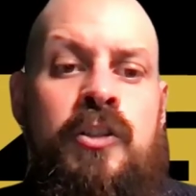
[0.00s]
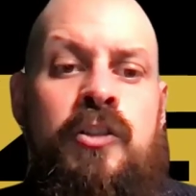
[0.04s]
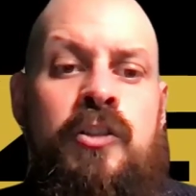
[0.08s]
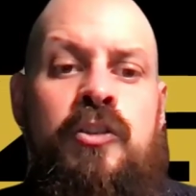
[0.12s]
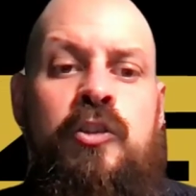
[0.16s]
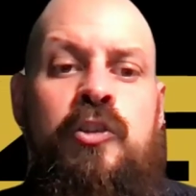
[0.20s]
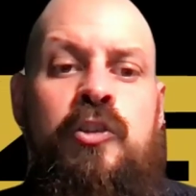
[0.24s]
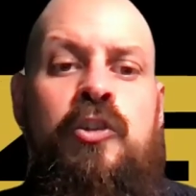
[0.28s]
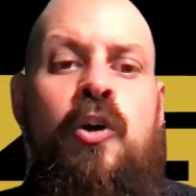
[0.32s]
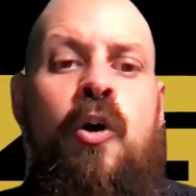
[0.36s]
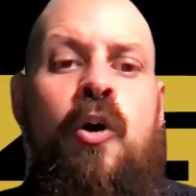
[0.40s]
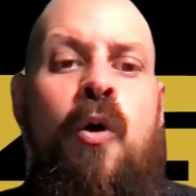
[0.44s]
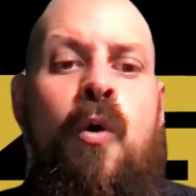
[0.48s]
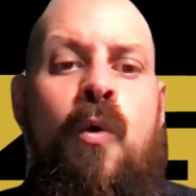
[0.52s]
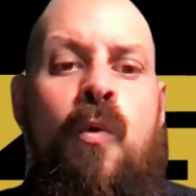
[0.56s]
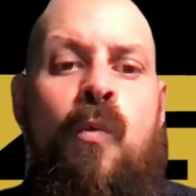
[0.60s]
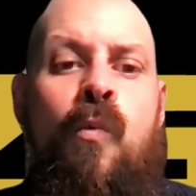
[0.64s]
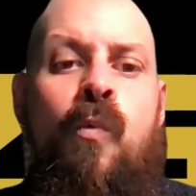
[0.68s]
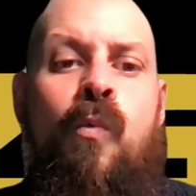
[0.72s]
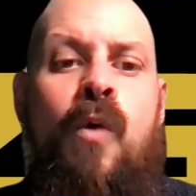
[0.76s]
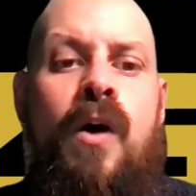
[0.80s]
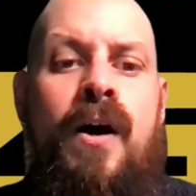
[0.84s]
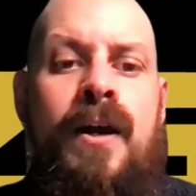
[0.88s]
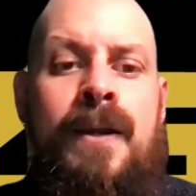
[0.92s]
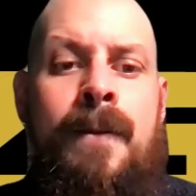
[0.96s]
You don't
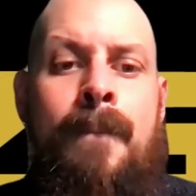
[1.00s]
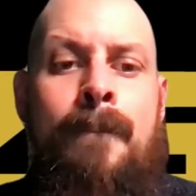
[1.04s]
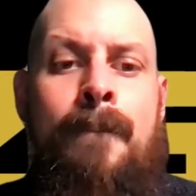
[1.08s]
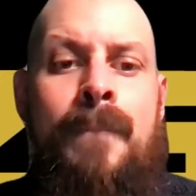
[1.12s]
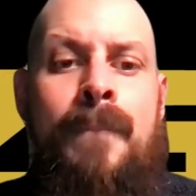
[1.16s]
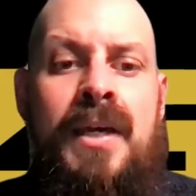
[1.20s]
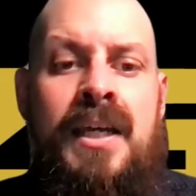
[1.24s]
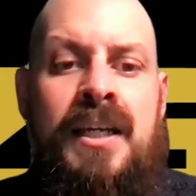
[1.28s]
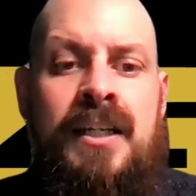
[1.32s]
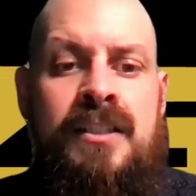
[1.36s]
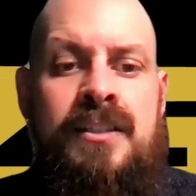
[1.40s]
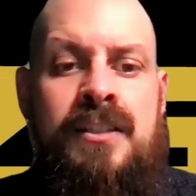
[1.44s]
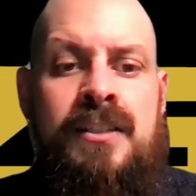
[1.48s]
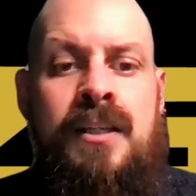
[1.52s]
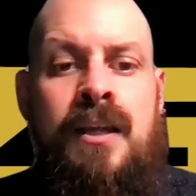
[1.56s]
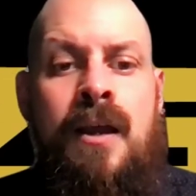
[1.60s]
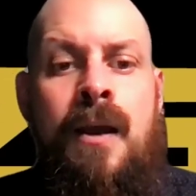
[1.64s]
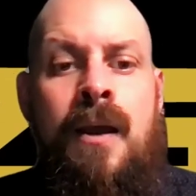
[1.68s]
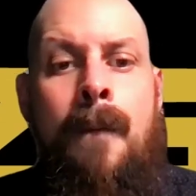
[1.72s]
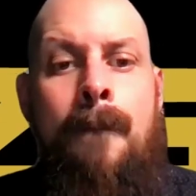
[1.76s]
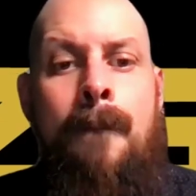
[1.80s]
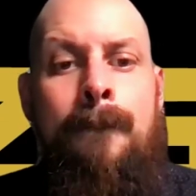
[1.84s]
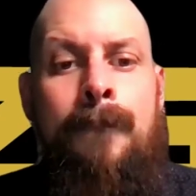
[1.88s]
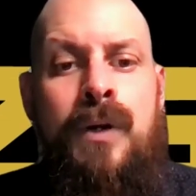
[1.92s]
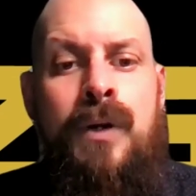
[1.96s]
want to mix
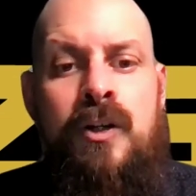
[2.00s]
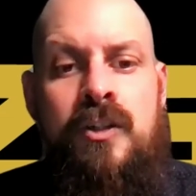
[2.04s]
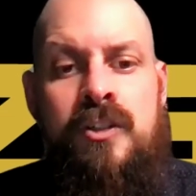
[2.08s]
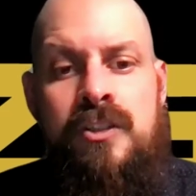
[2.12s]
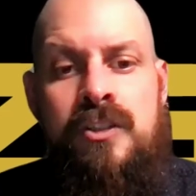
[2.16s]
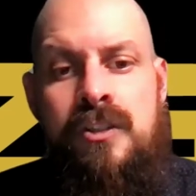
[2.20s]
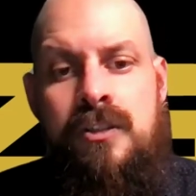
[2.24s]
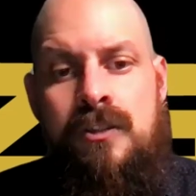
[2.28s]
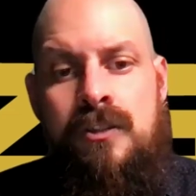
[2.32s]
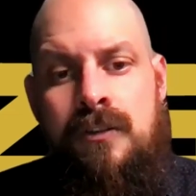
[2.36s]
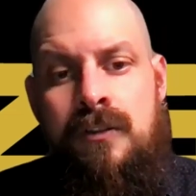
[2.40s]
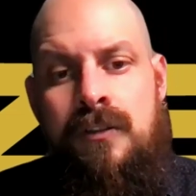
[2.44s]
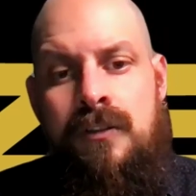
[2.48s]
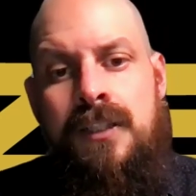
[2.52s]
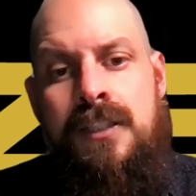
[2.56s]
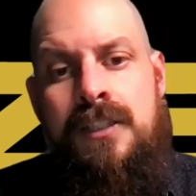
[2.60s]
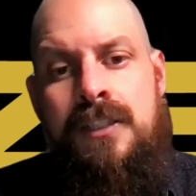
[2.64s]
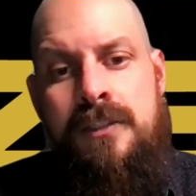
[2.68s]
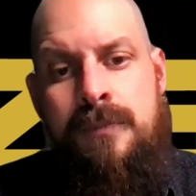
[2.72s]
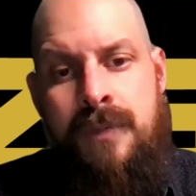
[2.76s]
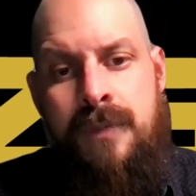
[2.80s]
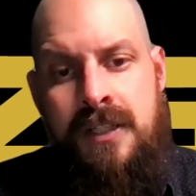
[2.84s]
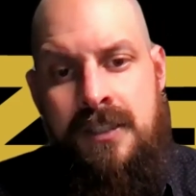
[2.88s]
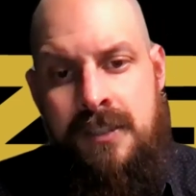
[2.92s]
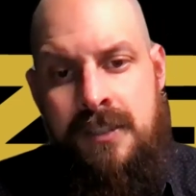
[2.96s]
personal
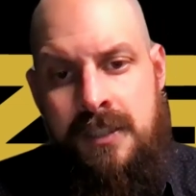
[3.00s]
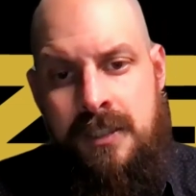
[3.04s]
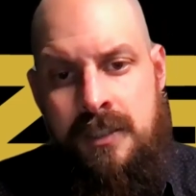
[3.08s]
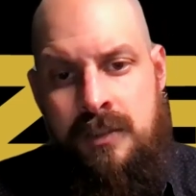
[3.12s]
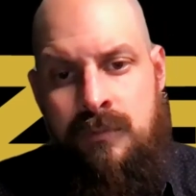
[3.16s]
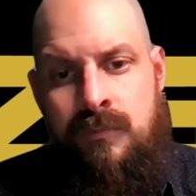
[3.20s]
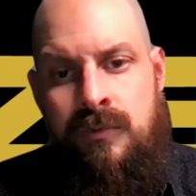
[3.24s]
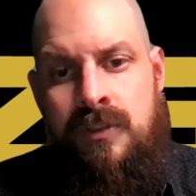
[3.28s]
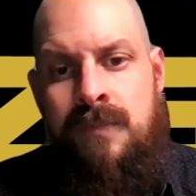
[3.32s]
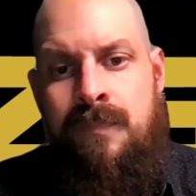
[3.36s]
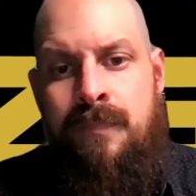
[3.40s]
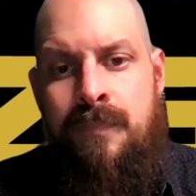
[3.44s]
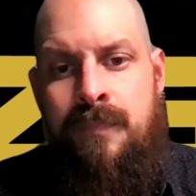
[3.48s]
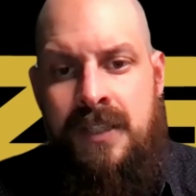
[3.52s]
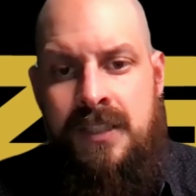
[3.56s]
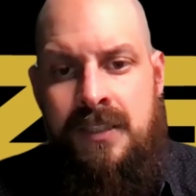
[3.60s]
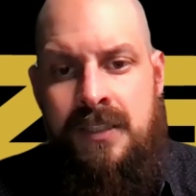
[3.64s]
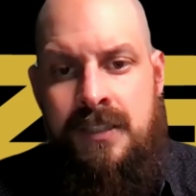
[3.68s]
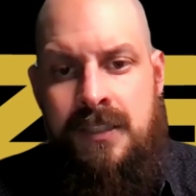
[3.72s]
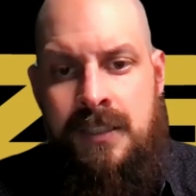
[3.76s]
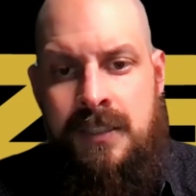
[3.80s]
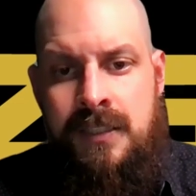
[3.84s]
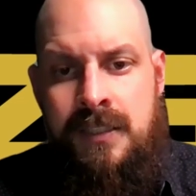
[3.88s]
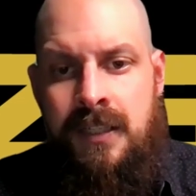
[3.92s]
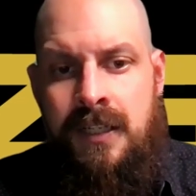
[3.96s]
expenses with
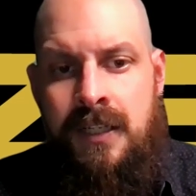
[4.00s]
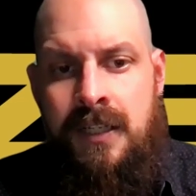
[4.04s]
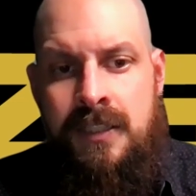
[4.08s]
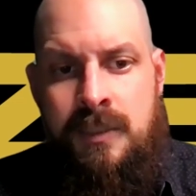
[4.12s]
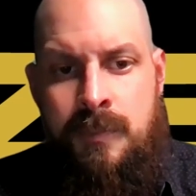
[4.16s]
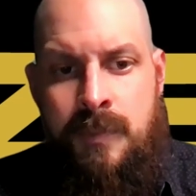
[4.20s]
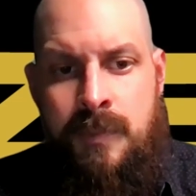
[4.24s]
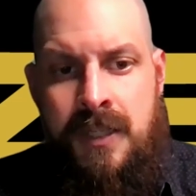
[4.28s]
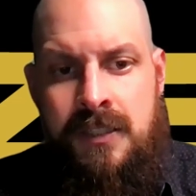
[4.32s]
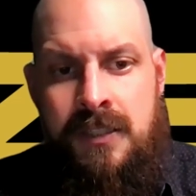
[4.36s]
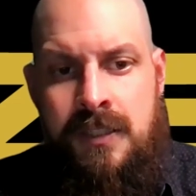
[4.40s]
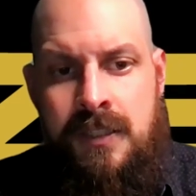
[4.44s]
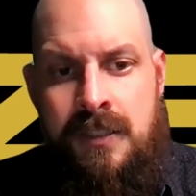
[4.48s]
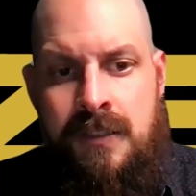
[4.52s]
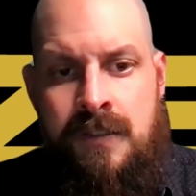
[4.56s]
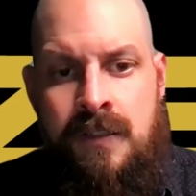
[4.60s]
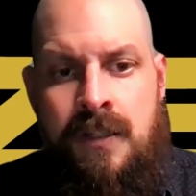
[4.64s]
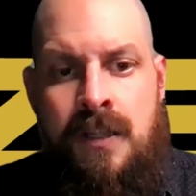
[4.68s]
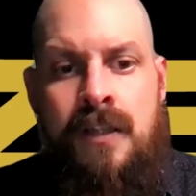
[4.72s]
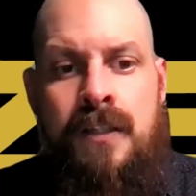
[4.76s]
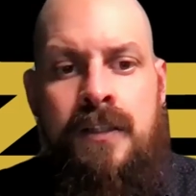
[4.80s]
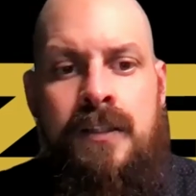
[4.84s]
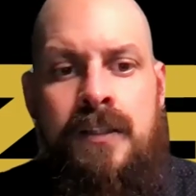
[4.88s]
business expenses.